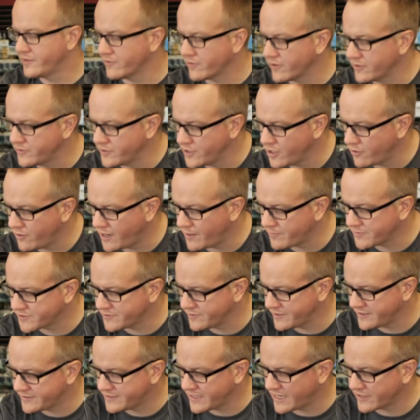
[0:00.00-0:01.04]
There are no
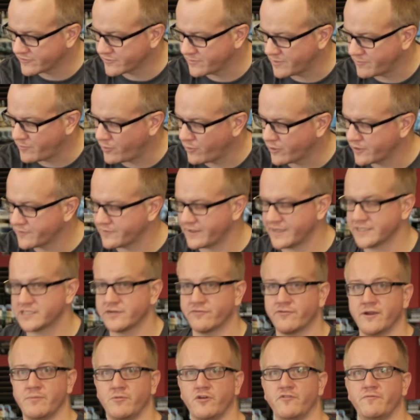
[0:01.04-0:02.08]
opportunity attacks from the port. That's
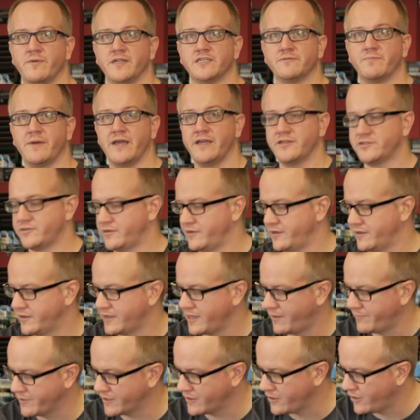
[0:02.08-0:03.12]
a free movement space, so you can
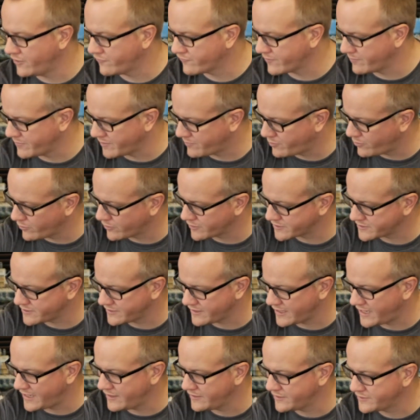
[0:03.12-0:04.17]
come and go from the port to
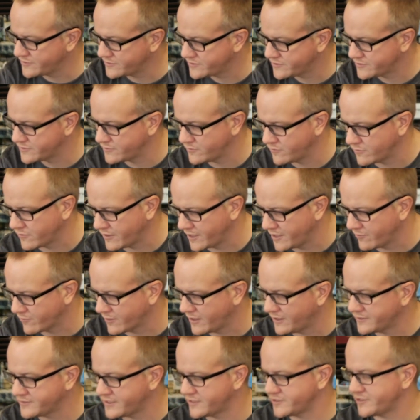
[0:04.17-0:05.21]
the islands or
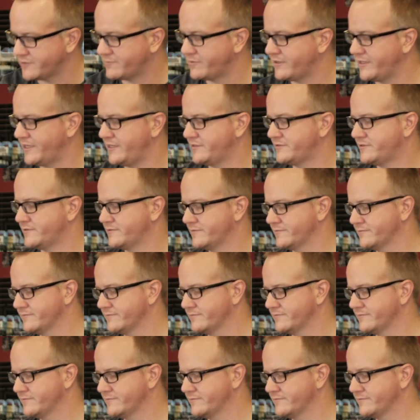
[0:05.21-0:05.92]
anywhere else as you please.